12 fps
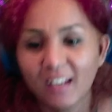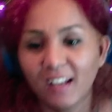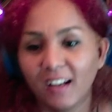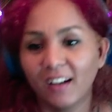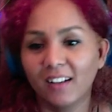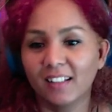
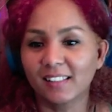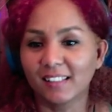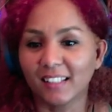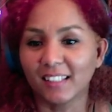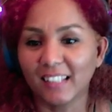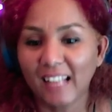
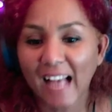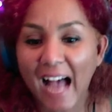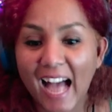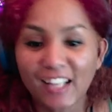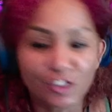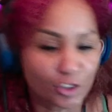Honestly,
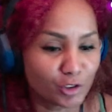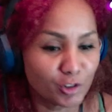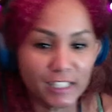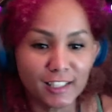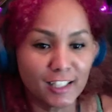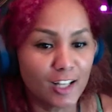I
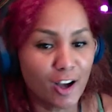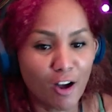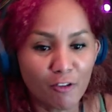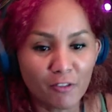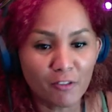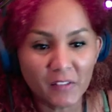truly
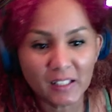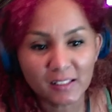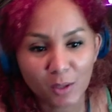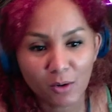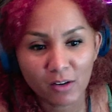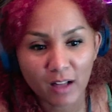love this
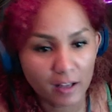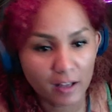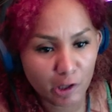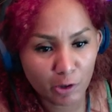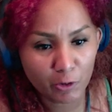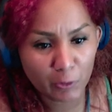song, I'm
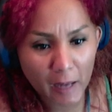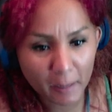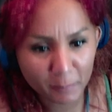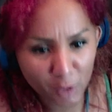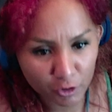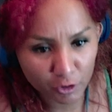Not
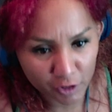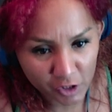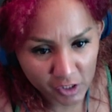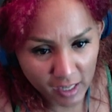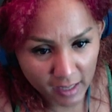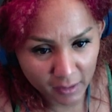Your
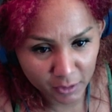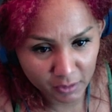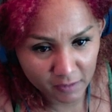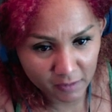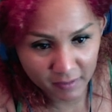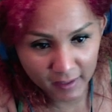Shadow. You
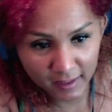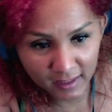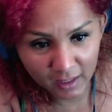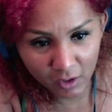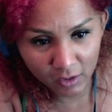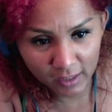can find
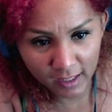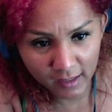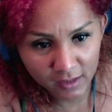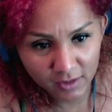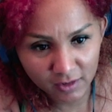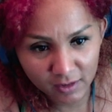it on
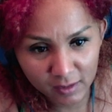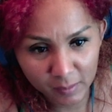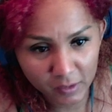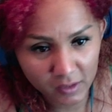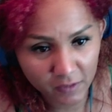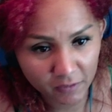iTunes,
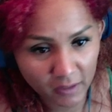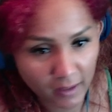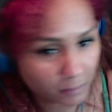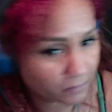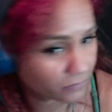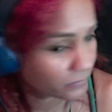Spotify.
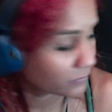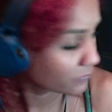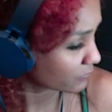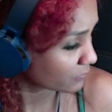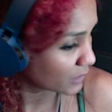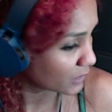
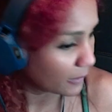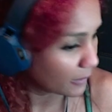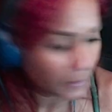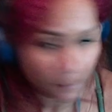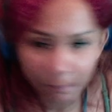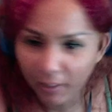
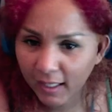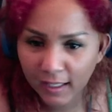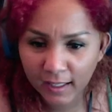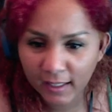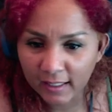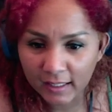
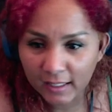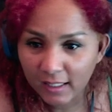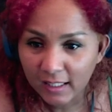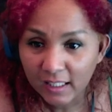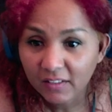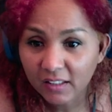Man,
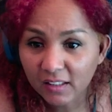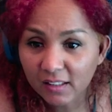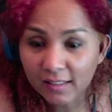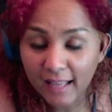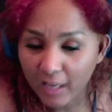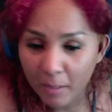this is
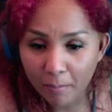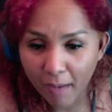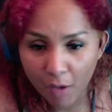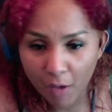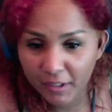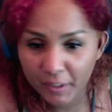like
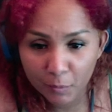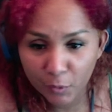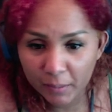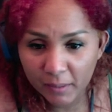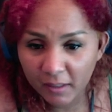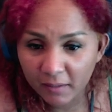empowering
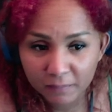women.